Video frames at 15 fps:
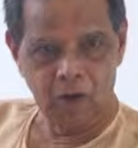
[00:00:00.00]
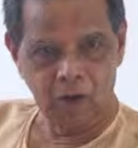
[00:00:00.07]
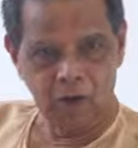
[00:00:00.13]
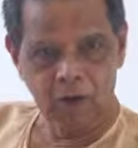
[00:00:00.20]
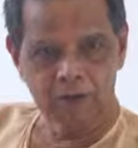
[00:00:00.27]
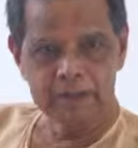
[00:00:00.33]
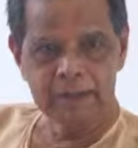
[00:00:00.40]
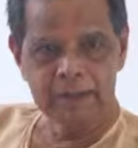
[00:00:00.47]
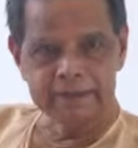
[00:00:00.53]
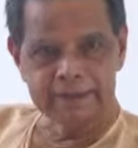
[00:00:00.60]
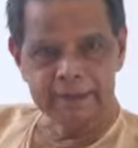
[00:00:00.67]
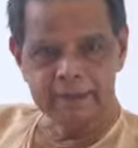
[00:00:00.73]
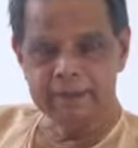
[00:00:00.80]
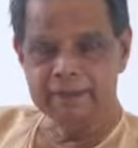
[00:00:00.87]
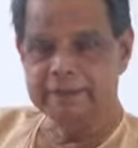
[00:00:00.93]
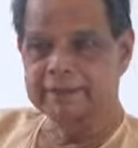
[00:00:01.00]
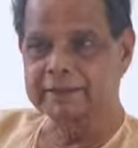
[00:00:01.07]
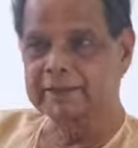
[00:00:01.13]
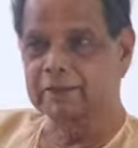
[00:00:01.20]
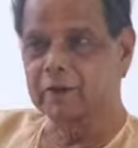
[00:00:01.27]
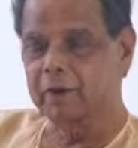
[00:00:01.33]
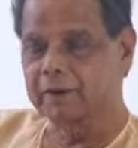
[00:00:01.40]
All that thing is
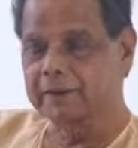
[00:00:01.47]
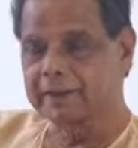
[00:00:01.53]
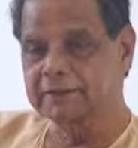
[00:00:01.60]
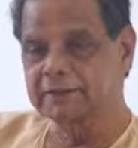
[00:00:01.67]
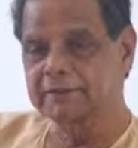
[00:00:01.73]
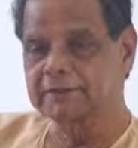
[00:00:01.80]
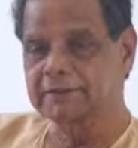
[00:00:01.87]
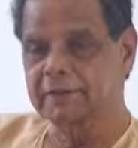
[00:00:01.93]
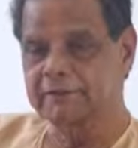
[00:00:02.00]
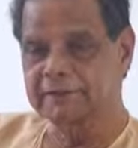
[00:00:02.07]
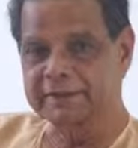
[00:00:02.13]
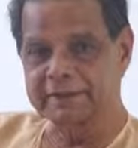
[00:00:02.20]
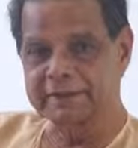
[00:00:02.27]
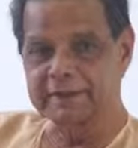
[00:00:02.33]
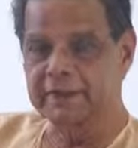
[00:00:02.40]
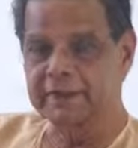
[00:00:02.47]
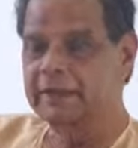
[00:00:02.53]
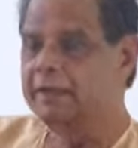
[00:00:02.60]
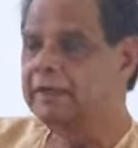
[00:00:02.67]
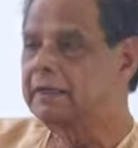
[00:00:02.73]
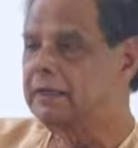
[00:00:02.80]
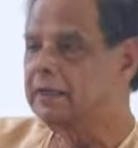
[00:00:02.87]
in the context of
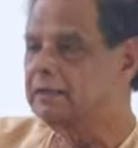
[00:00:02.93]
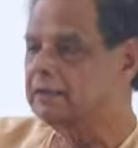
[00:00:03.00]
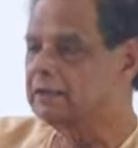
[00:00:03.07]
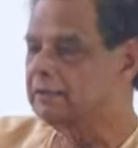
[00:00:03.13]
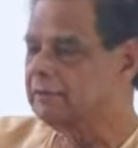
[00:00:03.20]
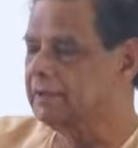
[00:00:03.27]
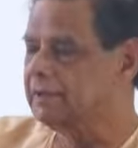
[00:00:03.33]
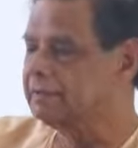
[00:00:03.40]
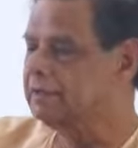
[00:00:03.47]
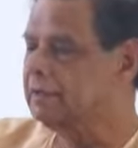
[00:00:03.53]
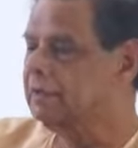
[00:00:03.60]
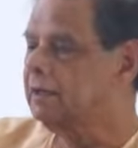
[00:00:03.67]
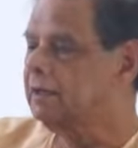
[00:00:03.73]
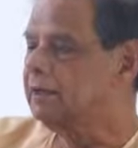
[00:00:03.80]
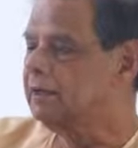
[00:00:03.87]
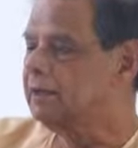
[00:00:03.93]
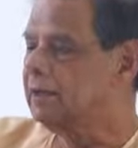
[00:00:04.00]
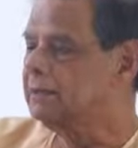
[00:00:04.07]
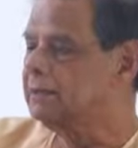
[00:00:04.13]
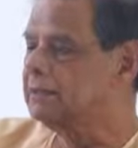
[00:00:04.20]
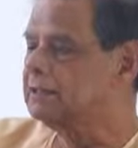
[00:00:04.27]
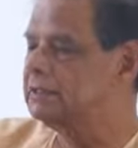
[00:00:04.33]
Savitri. In other words,
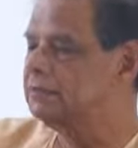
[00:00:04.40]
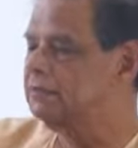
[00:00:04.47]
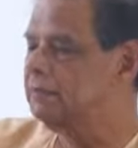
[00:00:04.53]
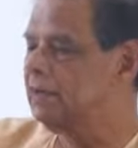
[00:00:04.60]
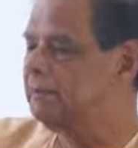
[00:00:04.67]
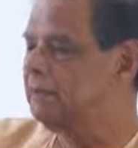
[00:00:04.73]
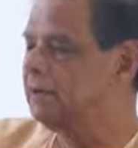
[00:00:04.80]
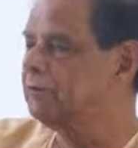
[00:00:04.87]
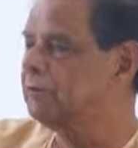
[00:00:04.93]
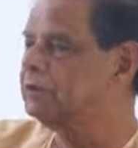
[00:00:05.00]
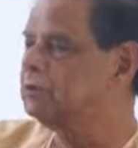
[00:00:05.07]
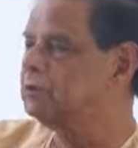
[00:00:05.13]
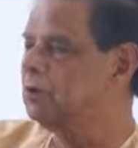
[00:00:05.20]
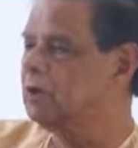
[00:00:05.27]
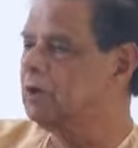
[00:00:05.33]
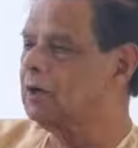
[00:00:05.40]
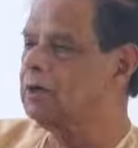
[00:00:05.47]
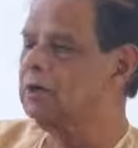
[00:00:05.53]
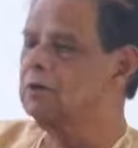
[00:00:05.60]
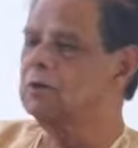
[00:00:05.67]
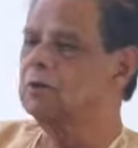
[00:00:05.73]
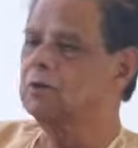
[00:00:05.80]
demons weeping with
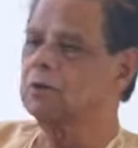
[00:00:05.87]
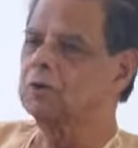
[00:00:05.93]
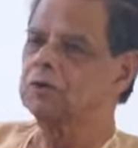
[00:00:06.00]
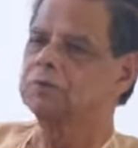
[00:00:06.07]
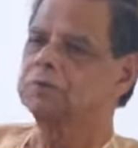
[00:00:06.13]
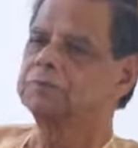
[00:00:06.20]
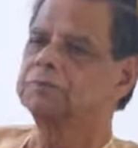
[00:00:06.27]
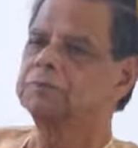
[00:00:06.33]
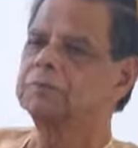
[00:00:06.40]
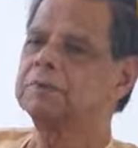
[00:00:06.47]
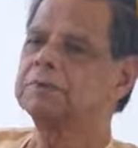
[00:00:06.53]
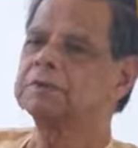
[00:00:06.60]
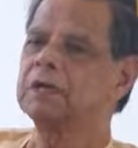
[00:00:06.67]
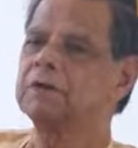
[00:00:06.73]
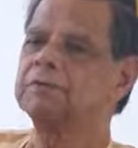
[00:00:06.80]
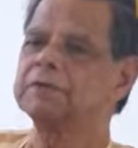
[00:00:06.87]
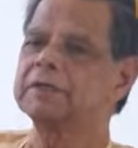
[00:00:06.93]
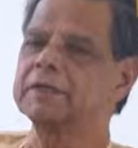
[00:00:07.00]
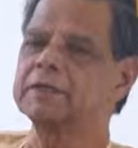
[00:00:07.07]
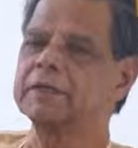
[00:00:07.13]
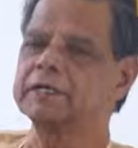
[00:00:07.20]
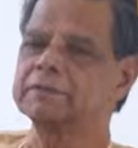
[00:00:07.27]
joy, oh,
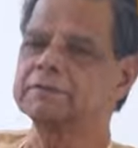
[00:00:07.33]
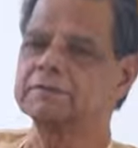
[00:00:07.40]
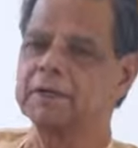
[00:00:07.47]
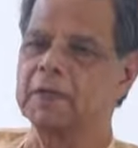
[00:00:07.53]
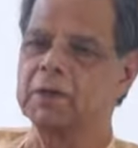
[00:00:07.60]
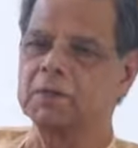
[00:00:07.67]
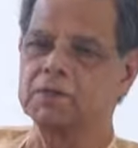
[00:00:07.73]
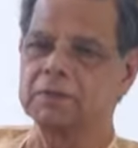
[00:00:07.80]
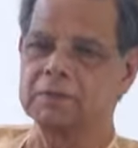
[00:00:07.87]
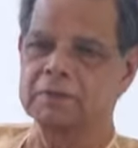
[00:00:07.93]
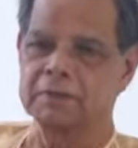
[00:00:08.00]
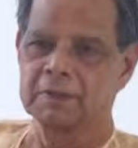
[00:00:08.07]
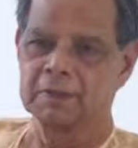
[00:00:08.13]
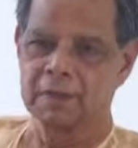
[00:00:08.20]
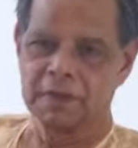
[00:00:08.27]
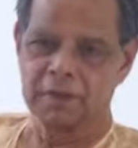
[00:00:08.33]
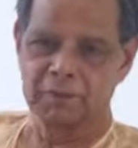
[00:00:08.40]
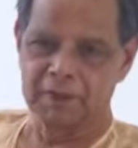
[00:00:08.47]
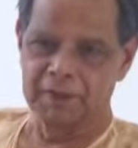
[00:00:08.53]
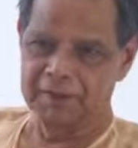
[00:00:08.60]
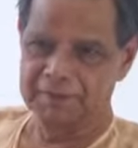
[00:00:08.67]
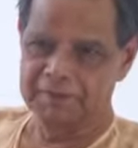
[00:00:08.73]
Savitri has found her
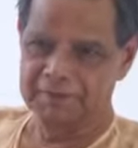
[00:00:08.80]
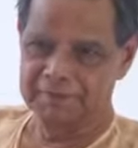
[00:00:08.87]
lover.